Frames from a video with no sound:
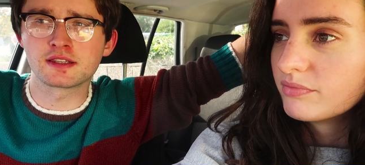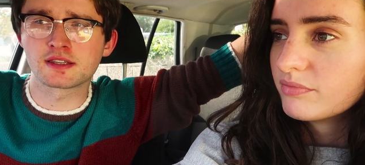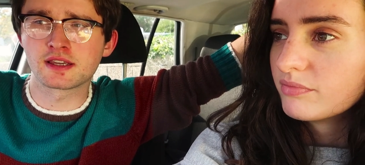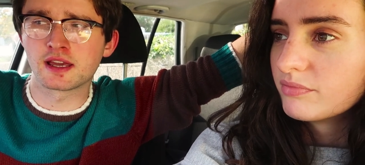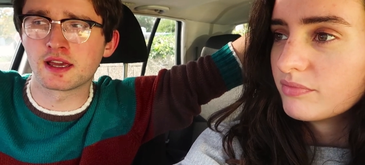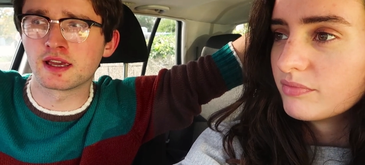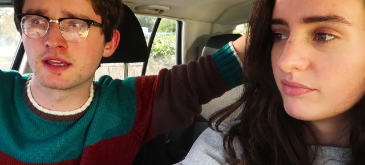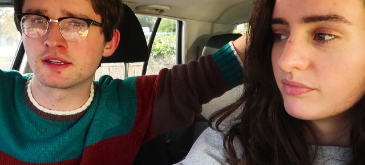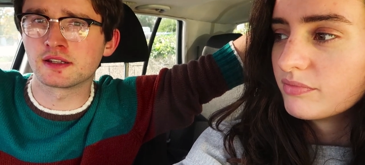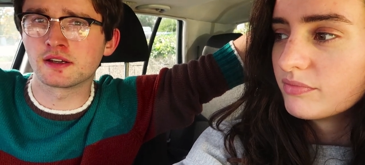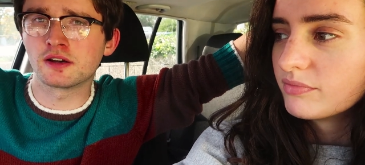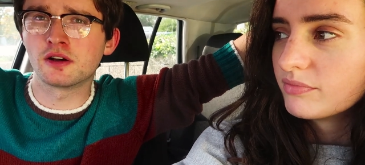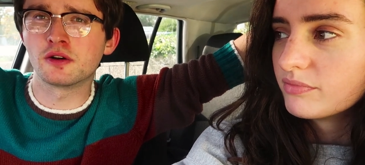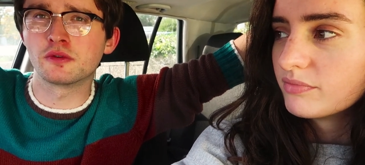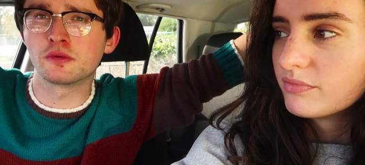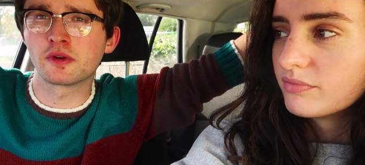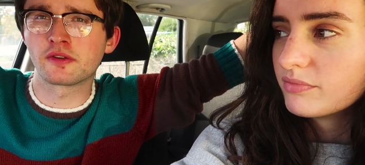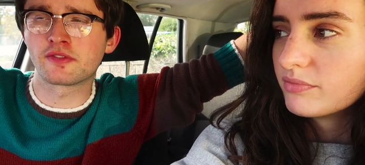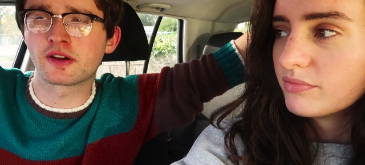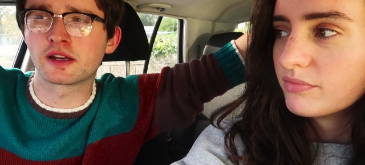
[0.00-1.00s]
Speaker 1: said,
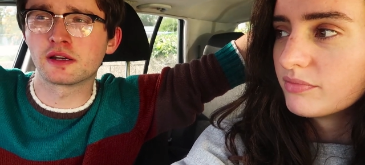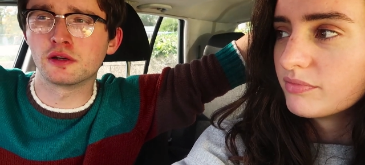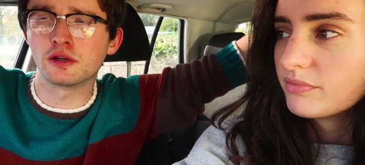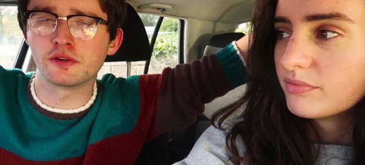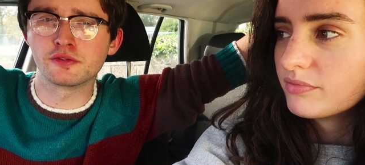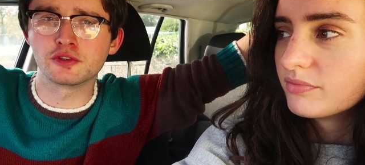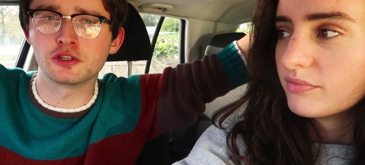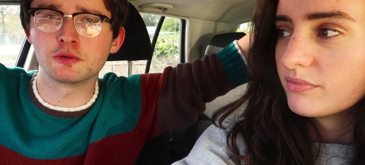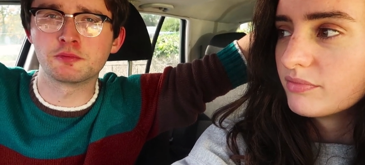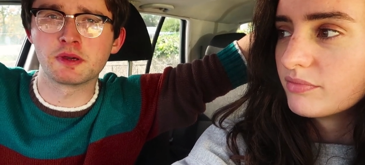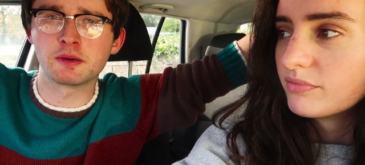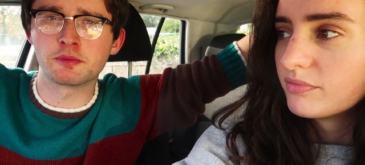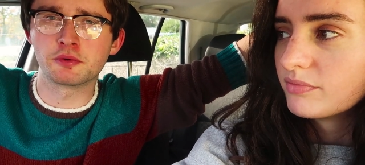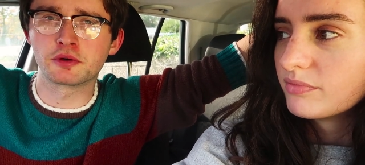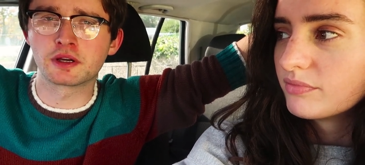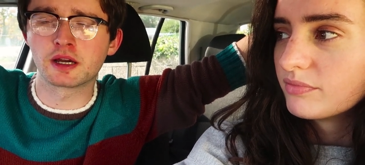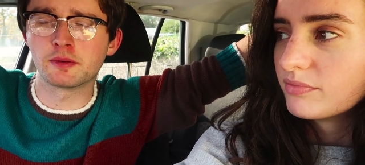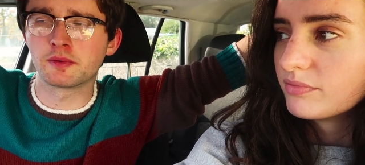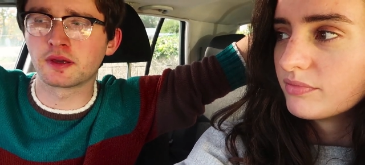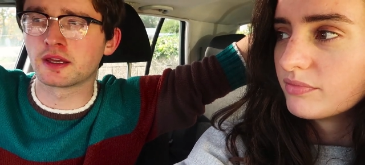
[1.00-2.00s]
"Oh, we've had a lot of new
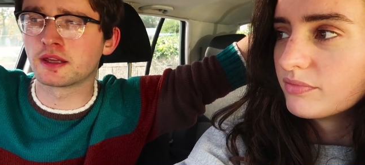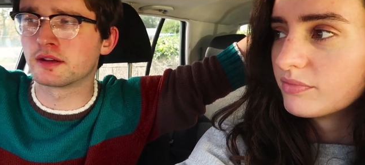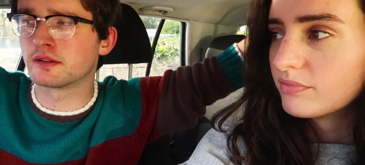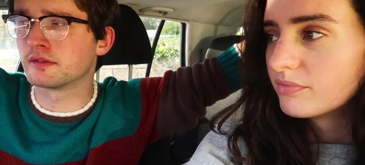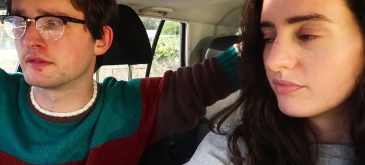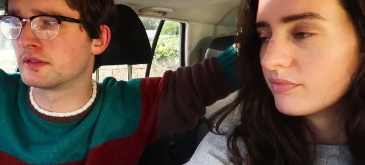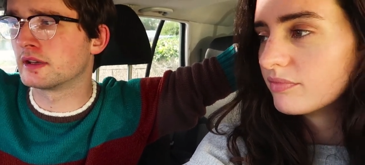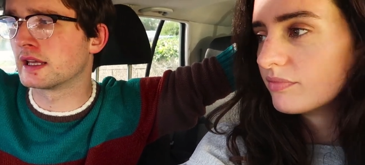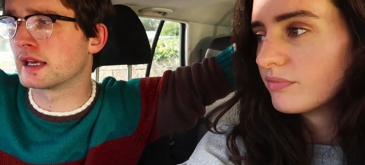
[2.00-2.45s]
people coming in